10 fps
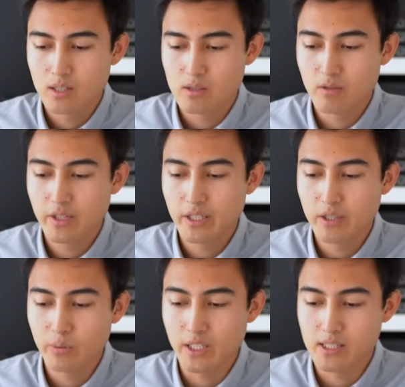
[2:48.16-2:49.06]
So over
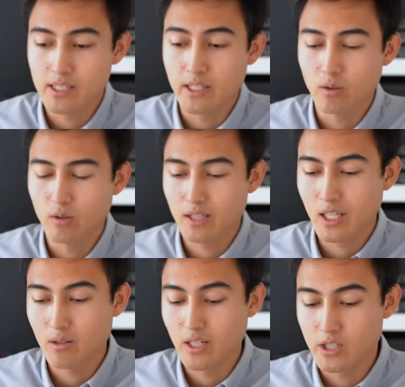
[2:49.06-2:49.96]
here, we can see all the
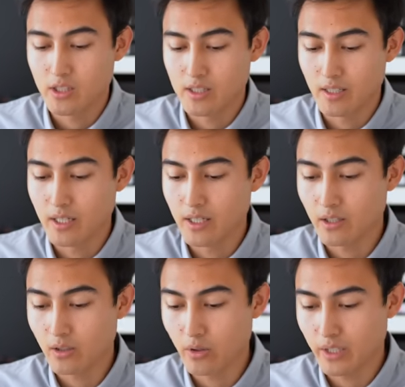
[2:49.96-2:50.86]
calculations that
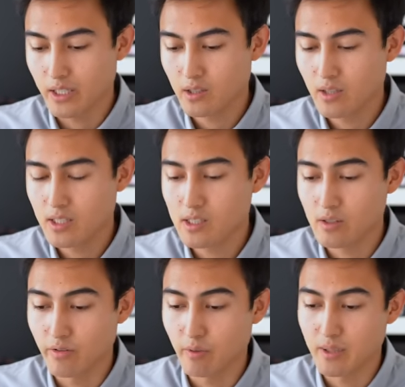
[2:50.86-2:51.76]
are going into this.
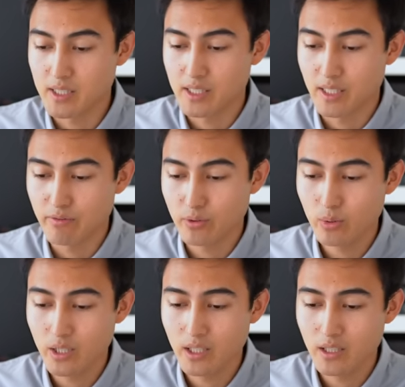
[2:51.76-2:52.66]
So if you press the
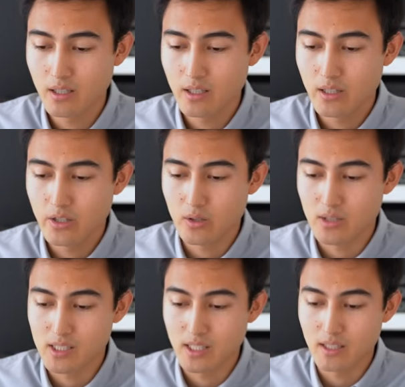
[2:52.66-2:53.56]
F2 key, you
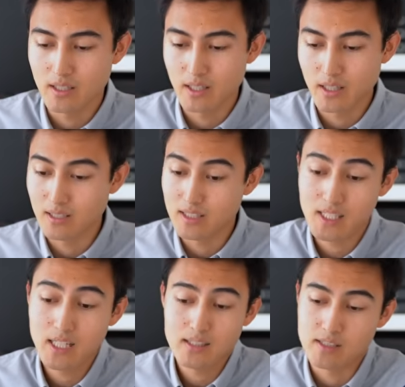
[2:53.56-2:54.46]
can see that the
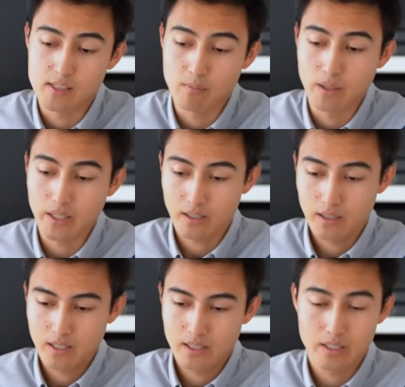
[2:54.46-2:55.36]
sales is simply
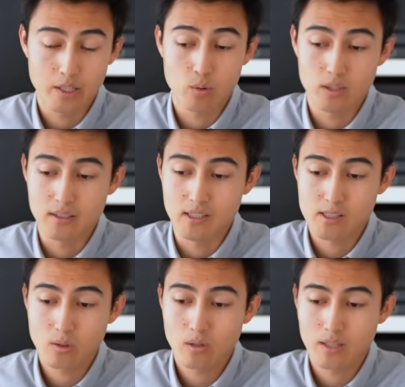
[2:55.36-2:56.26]
the quantity
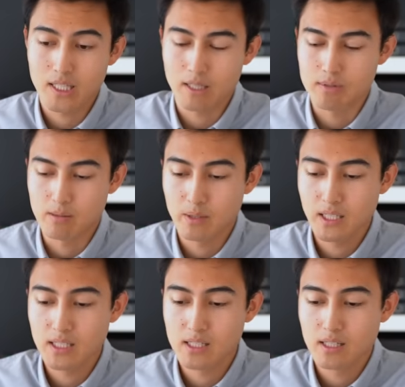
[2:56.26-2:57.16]
sold times the
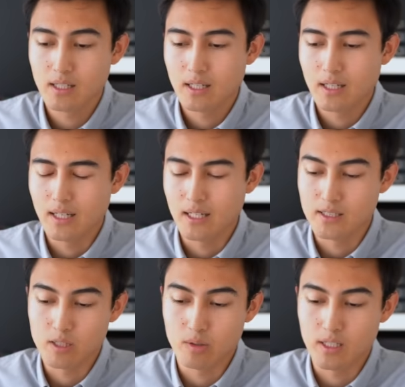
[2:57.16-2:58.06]
price, and
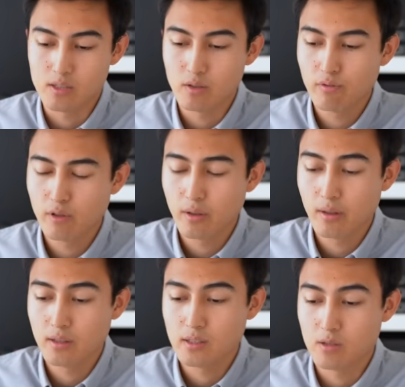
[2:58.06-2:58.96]
so on and so forth.